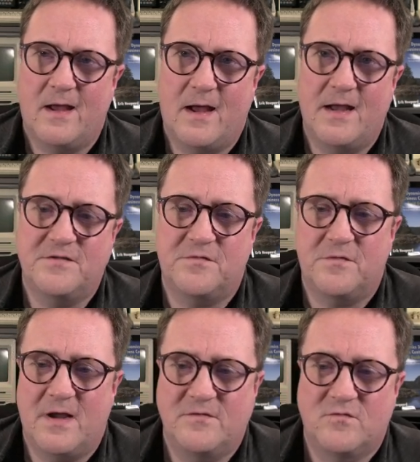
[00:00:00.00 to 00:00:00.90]
I
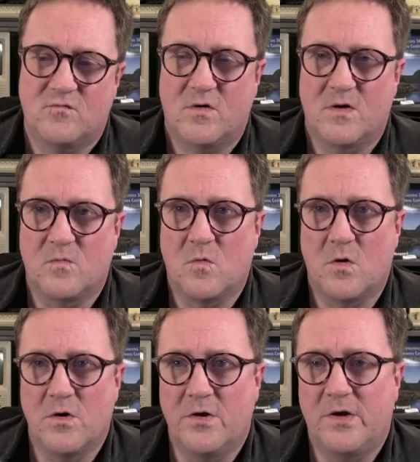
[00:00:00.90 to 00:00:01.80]
try to
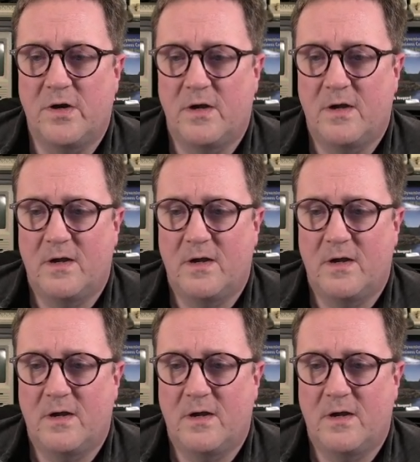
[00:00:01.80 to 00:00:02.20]
avoid